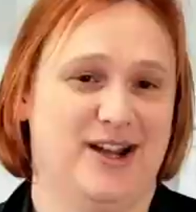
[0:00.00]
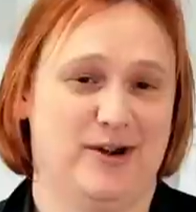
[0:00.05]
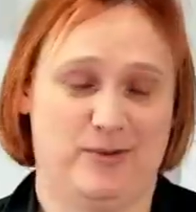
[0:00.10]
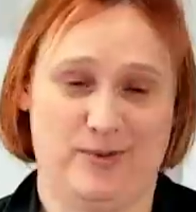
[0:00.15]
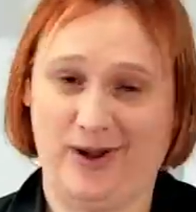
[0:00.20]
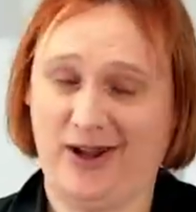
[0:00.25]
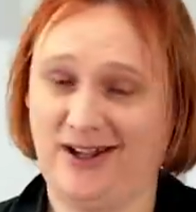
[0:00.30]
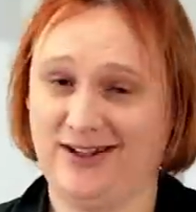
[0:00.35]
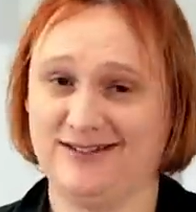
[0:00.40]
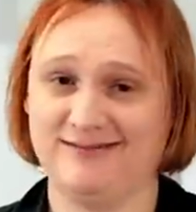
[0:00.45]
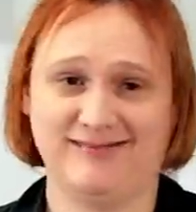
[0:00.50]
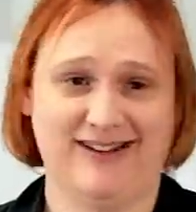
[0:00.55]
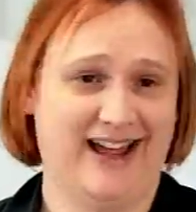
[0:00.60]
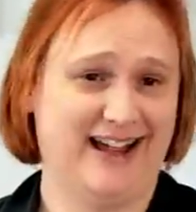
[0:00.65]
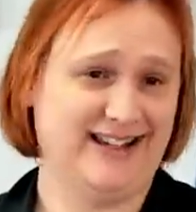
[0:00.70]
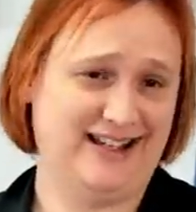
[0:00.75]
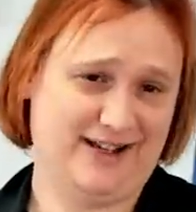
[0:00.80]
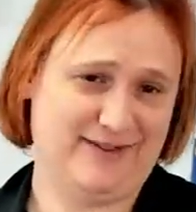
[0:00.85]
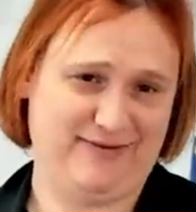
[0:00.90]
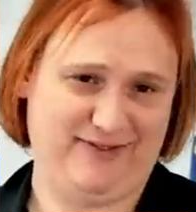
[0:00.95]
One,
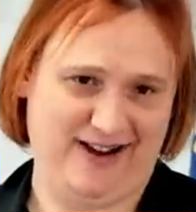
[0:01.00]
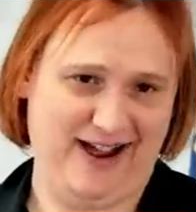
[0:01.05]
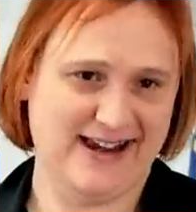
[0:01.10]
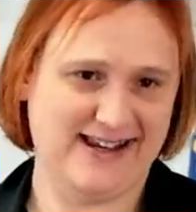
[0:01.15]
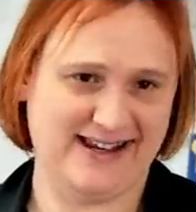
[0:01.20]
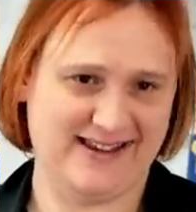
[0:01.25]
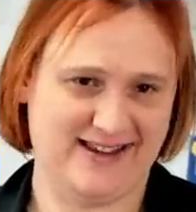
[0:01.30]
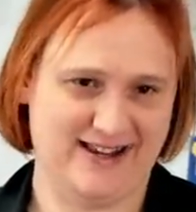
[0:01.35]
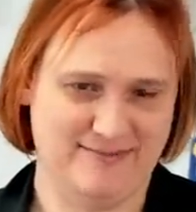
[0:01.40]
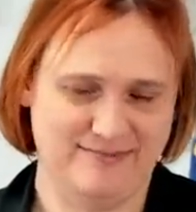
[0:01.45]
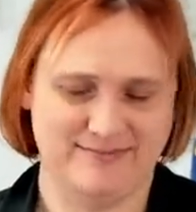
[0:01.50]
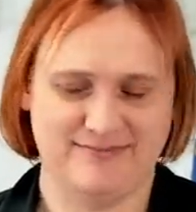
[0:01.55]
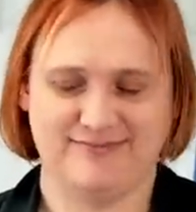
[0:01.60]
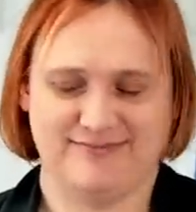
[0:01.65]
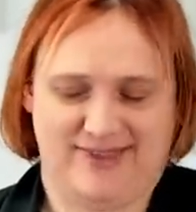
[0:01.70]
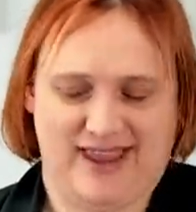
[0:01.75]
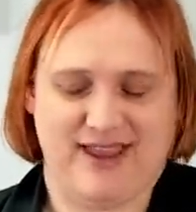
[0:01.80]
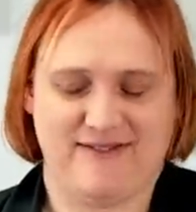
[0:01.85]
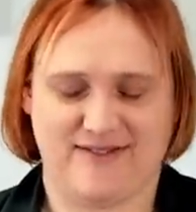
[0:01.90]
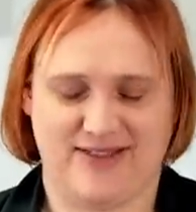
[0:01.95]
I love riding them,
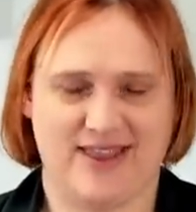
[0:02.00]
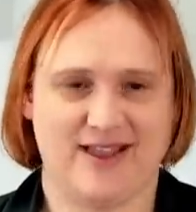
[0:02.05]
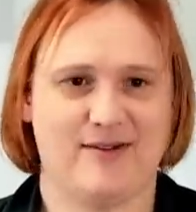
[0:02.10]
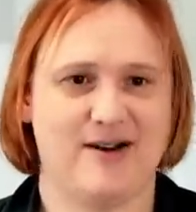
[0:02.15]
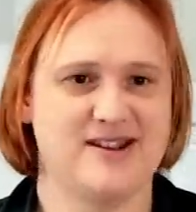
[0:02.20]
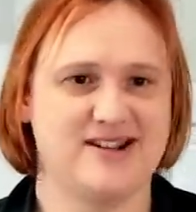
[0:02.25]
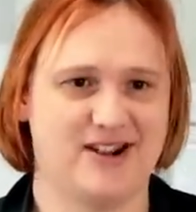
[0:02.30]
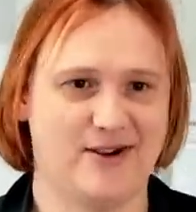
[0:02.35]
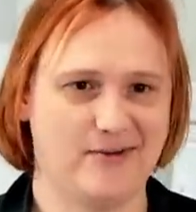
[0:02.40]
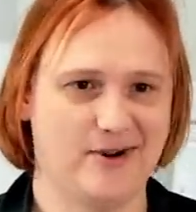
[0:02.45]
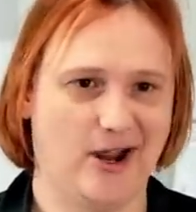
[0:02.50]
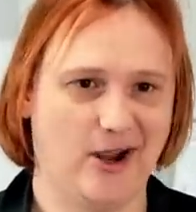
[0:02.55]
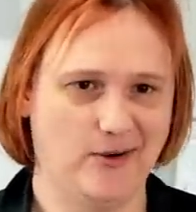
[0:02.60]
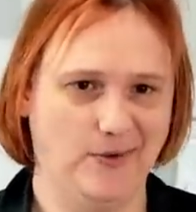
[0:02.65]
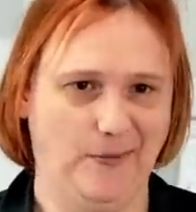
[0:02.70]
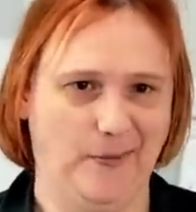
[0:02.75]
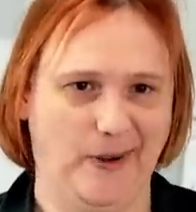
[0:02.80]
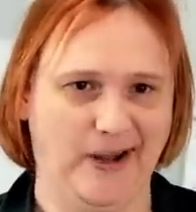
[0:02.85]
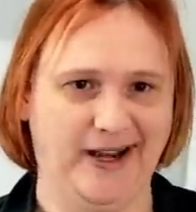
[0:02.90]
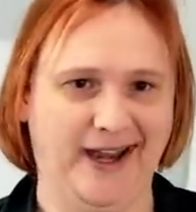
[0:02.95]
even though I don't
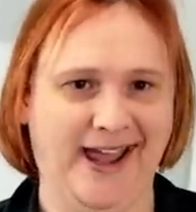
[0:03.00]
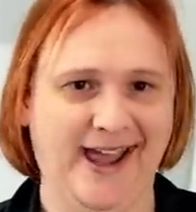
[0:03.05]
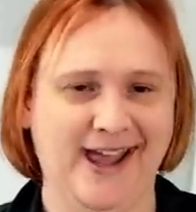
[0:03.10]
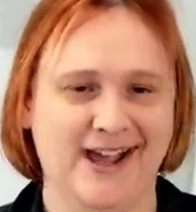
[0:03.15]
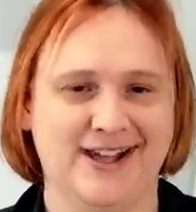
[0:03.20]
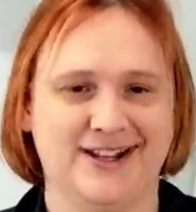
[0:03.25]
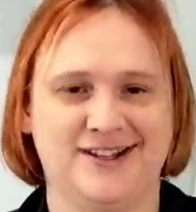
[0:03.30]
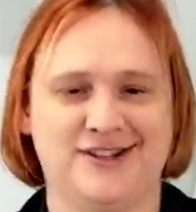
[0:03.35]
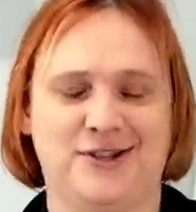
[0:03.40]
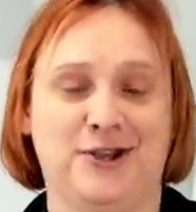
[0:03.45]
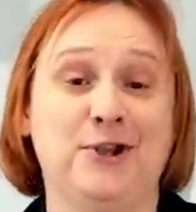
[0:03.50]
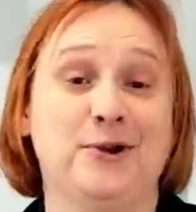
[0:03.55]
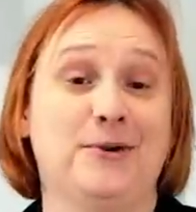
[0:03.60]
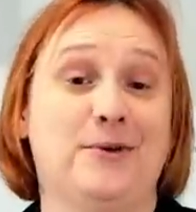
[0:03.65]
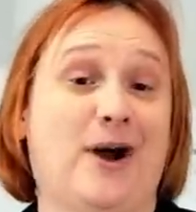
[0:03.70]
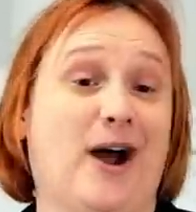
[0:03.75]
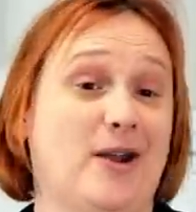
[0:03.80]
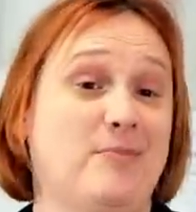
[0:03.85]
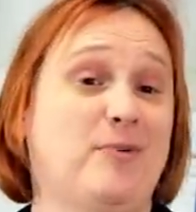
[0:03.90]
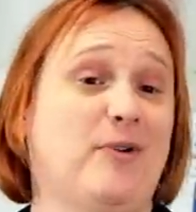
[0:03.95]
own one.
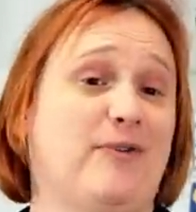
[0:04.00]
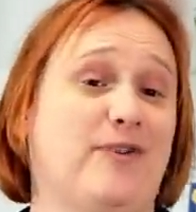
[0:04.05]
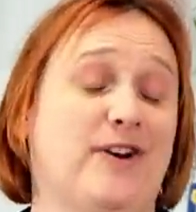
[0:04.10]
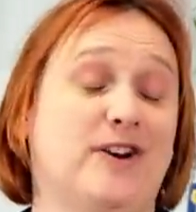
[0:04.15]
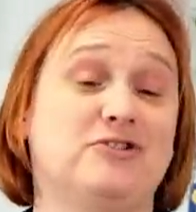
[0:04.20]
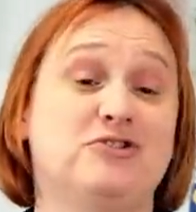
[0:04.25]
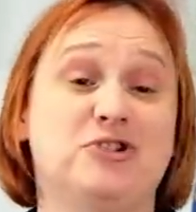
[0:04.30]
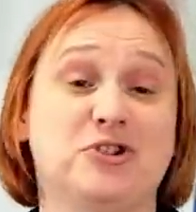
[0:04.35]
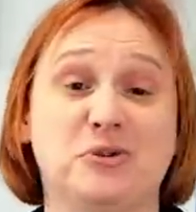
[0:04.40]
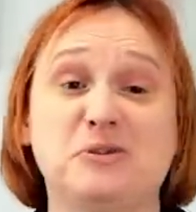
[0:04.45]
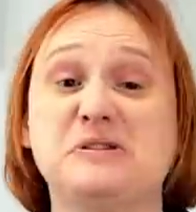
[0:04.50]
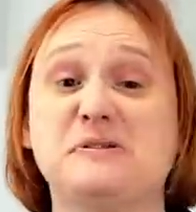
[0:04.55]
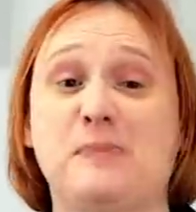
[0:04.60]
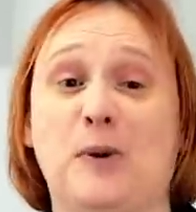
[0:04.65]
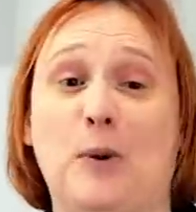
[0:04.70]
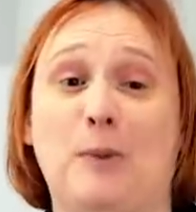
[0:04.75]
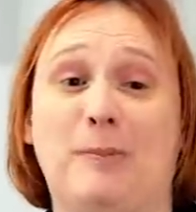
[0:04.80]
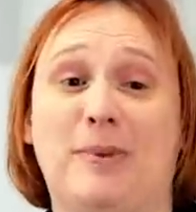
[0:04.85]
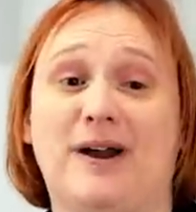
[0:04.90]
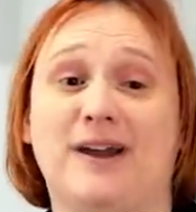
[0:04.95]
Two, I prefer dual
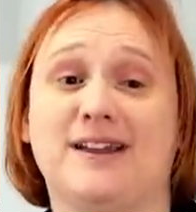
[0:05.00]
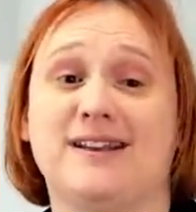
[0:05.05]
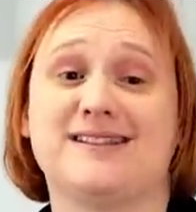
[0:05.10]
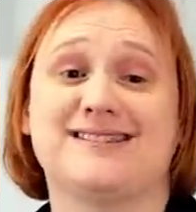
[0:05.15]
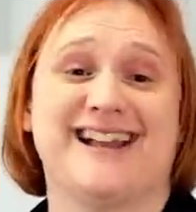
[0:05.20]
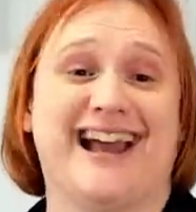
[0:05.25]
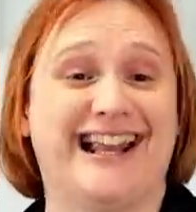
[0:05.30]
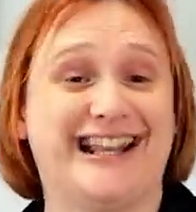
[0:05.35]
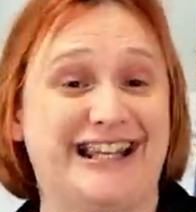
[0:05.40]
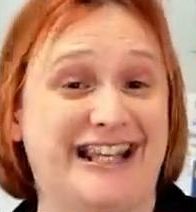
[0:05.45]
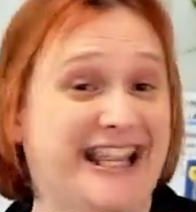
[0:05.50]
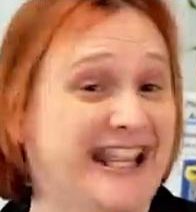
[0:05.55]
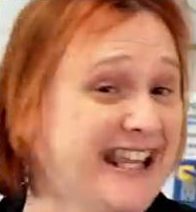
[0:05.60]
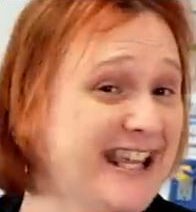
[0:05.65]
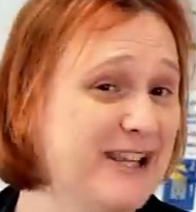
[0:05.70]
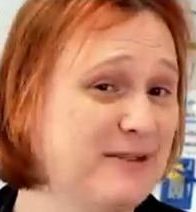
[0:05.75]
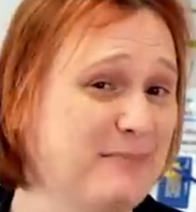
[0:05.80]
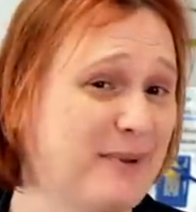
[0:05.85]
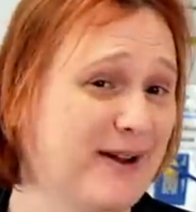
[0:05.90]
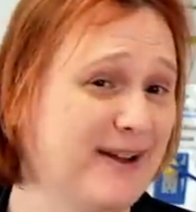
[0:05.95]
sport bikes and
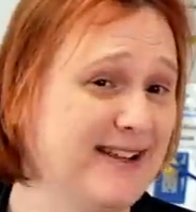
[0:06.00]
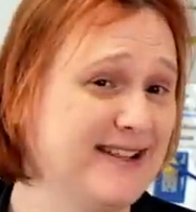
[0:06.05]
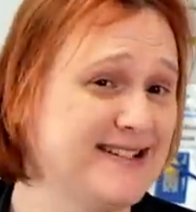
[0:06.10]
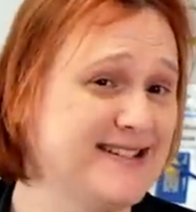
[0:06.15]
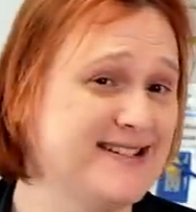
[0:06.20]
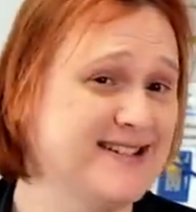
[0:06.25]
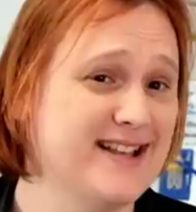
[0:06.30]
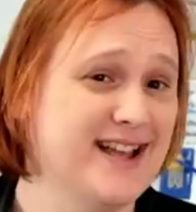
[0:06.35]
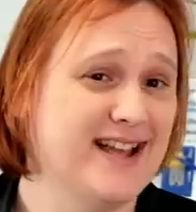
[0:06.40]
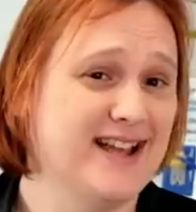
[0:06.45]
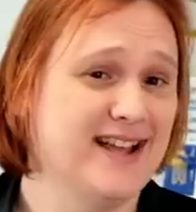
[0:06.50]
naked bikes